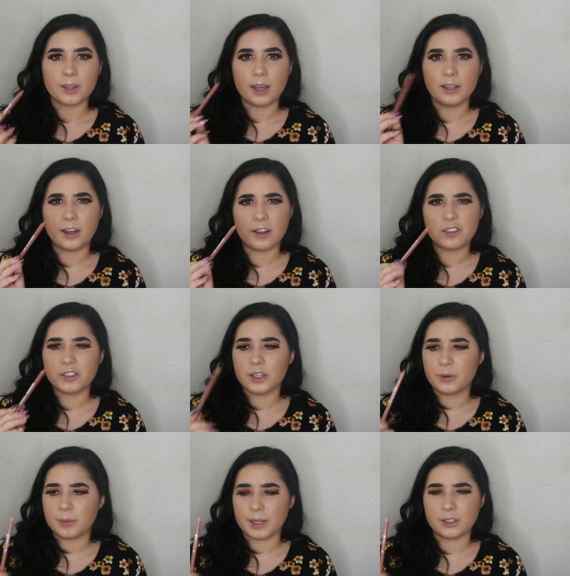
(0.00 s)
another
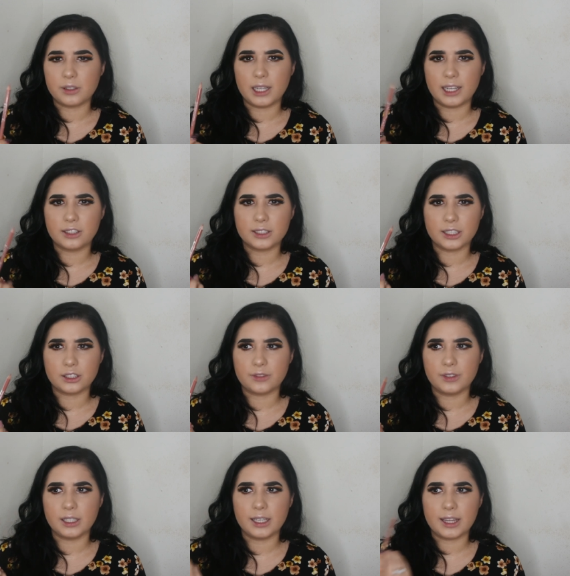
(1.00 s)
thing with pencil liners, I
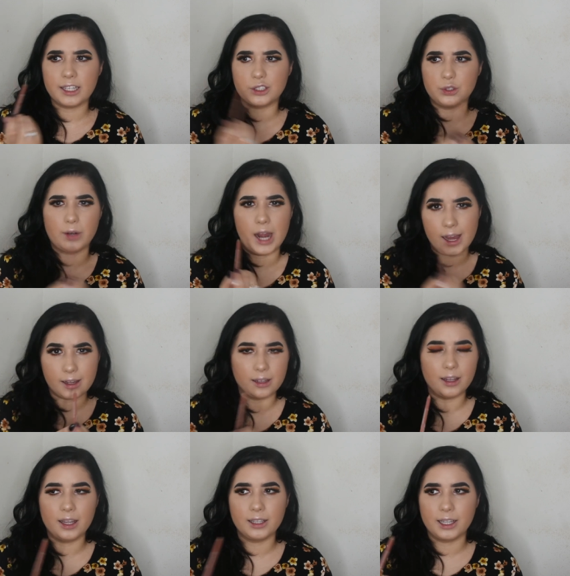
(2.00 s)
just feel like they drag a
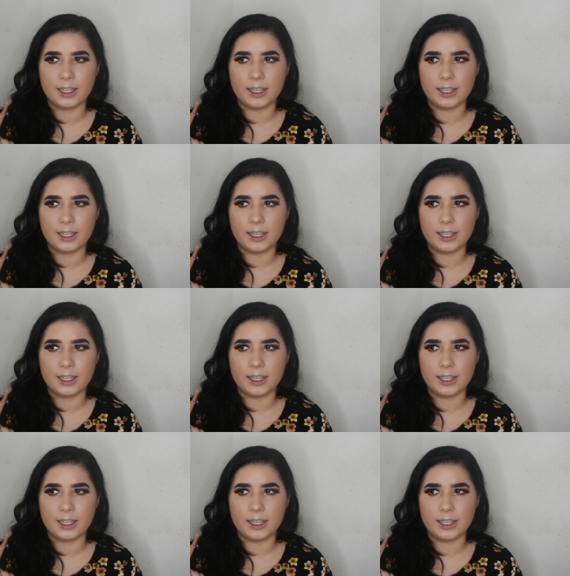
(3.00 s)
lot.